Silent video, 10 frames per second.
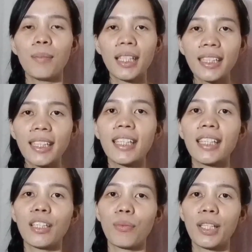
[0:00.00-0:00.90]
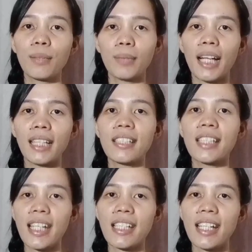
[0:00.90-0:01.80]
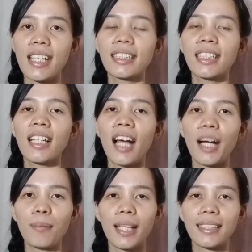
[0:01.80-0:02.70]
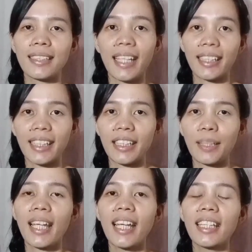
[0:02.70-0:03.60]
meditating the Word of God changes our mind setting.